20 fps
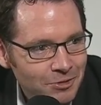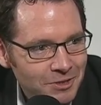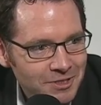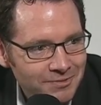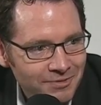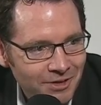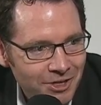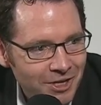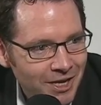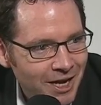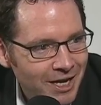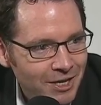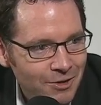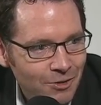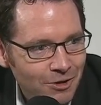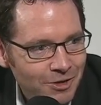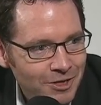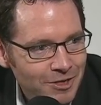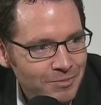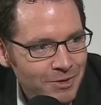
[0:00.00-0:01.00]
It's very high
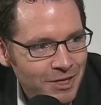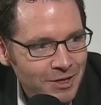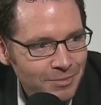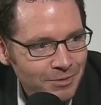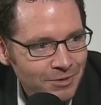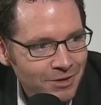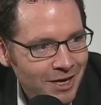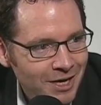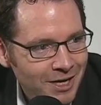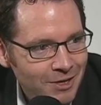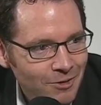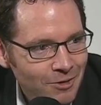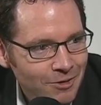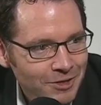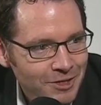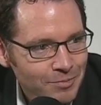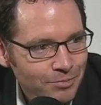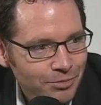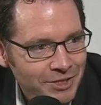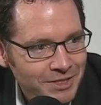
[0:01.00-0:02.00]
quality paper, high
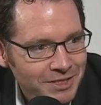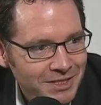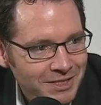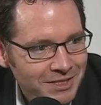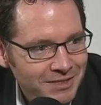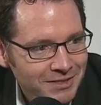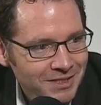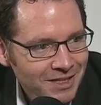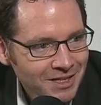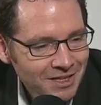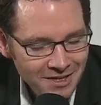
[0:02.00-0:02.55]
quality printing.